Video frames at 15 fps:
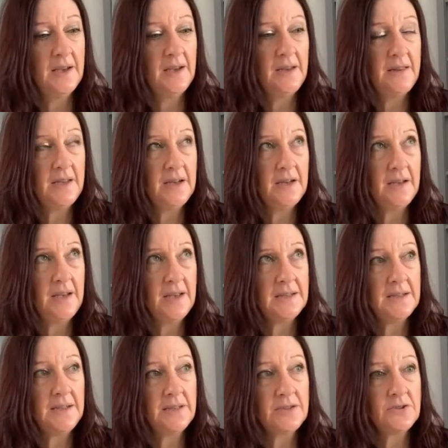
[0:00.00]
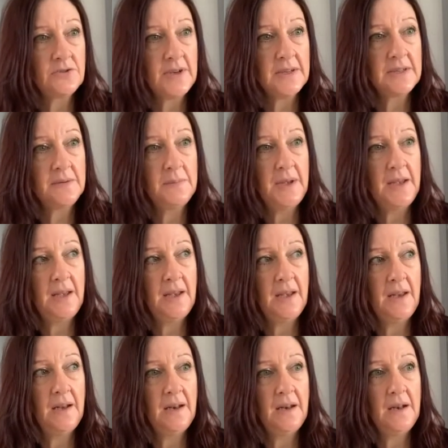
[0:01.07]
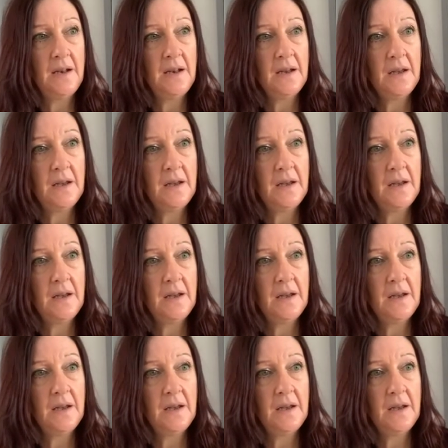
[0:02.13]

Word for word: and then I had a hysterectomy in